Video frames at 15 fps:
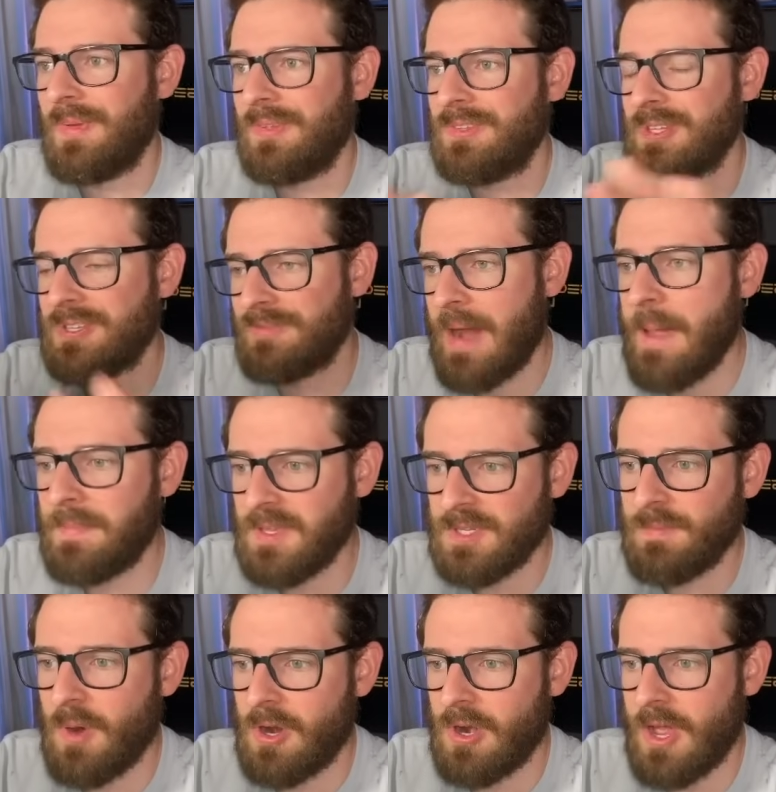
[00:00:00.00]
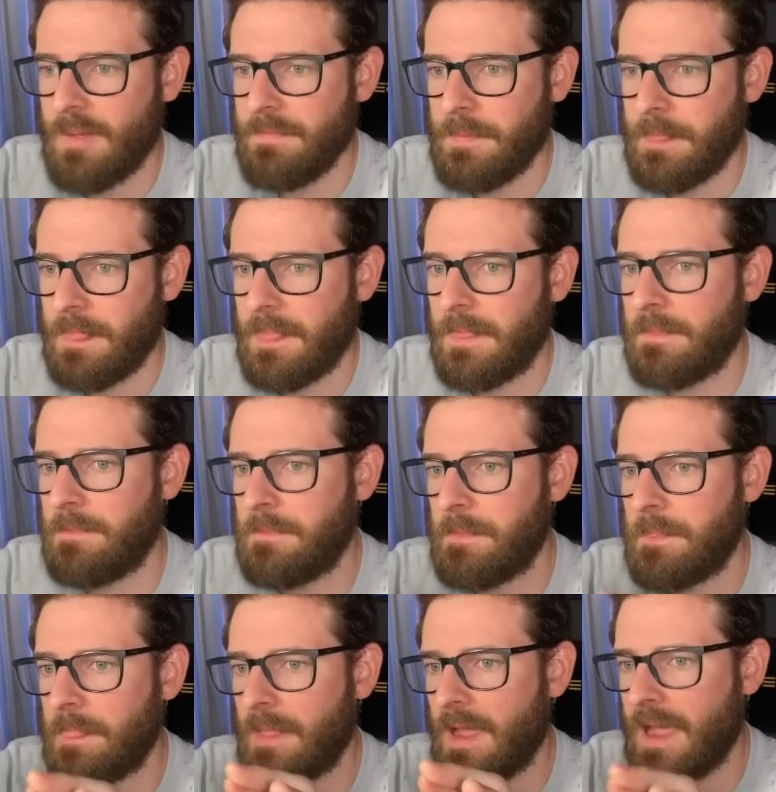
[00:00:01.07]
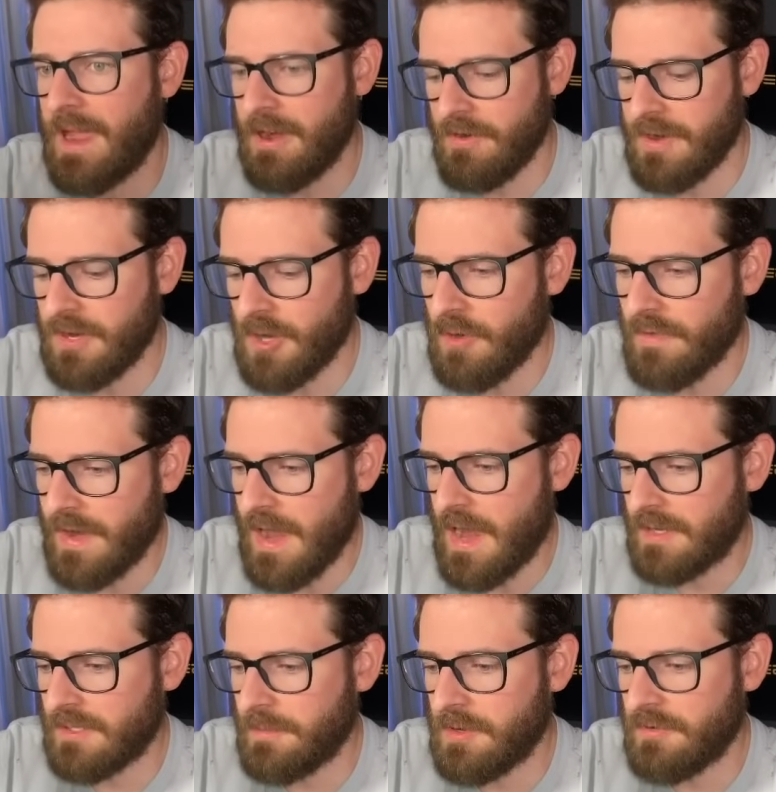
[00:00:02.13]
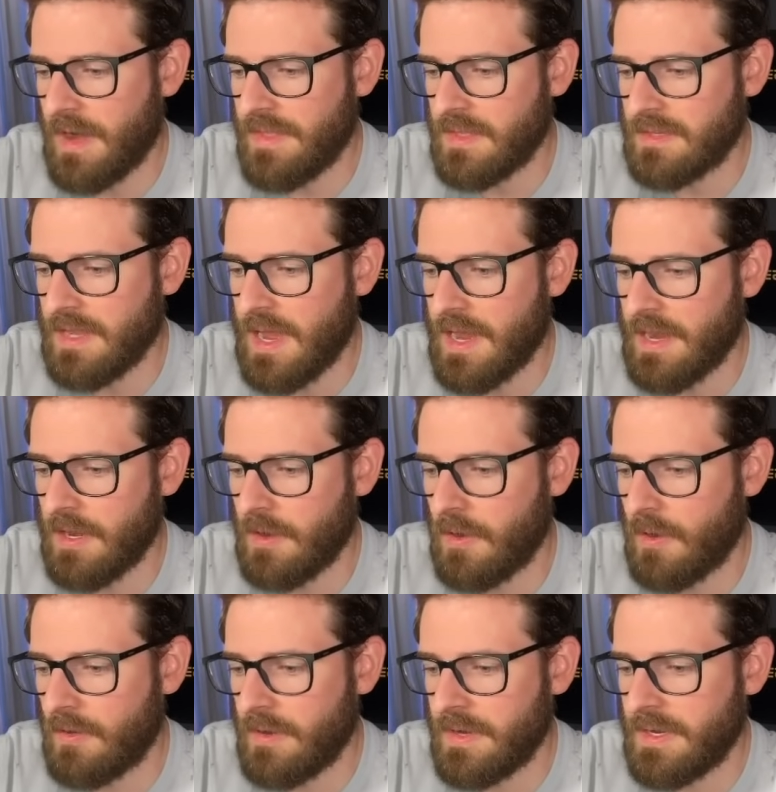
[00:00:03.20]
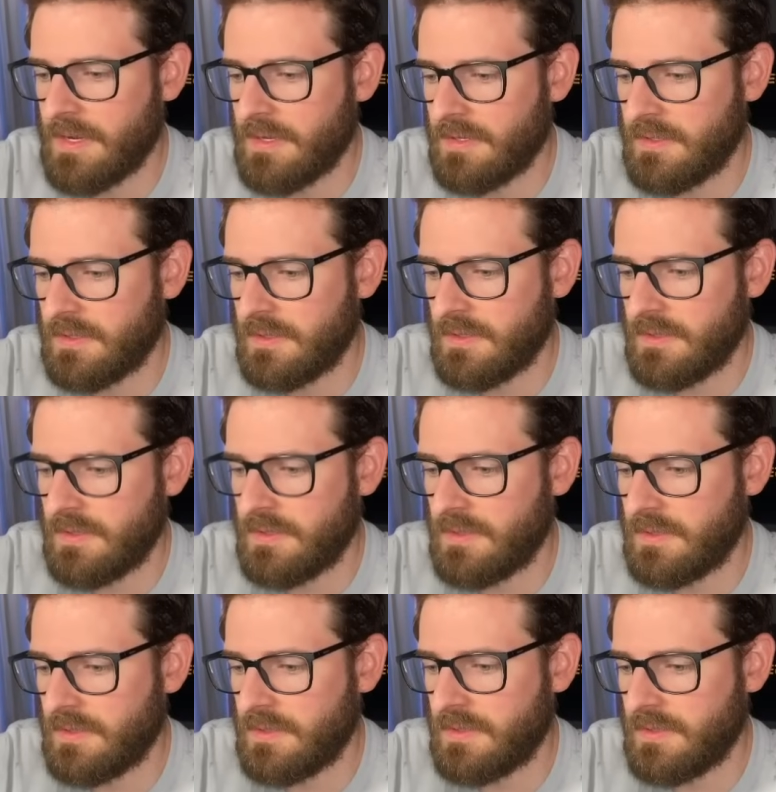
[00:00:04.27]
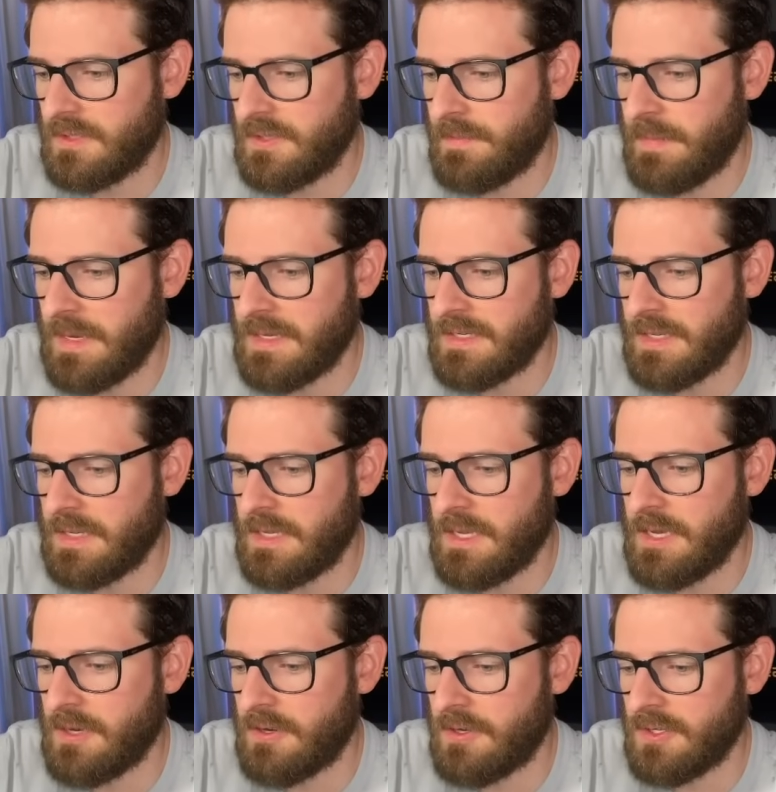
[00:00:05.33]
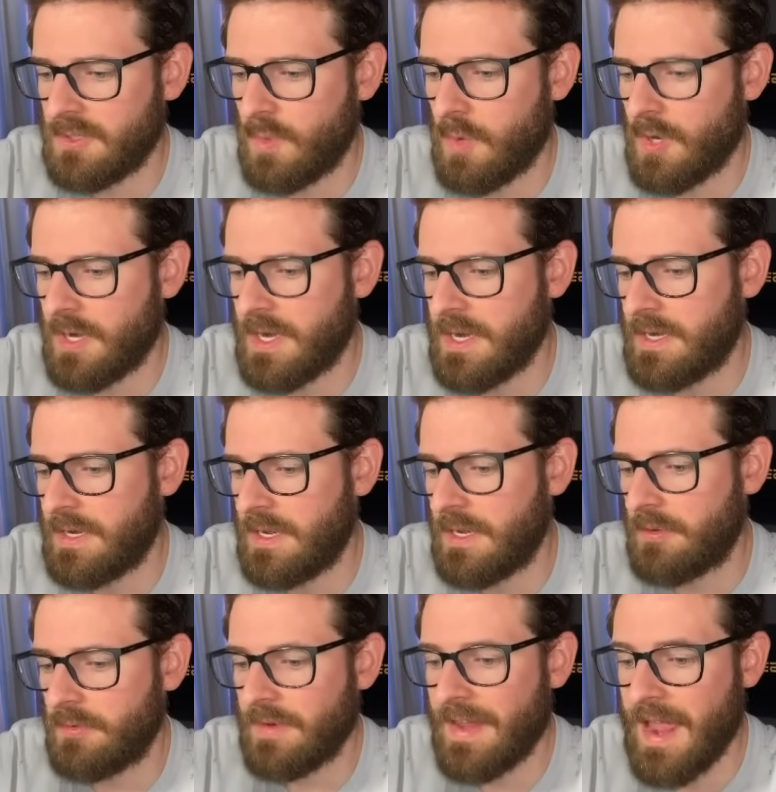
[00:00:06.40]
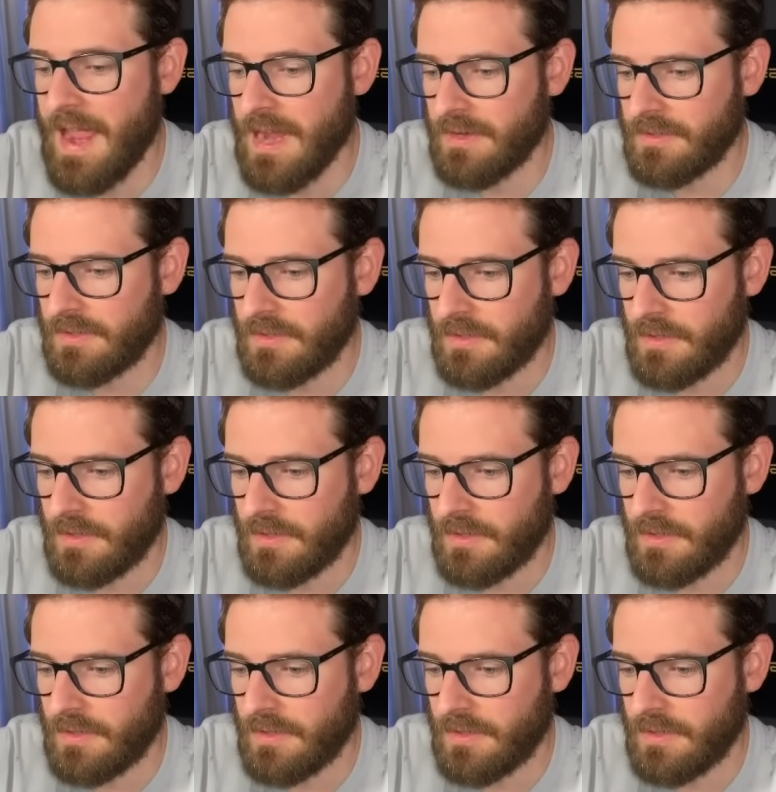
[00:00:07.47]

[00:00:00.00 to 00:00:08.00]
To wrap this part up, I already know React. Let me write this. I already spent years working in React.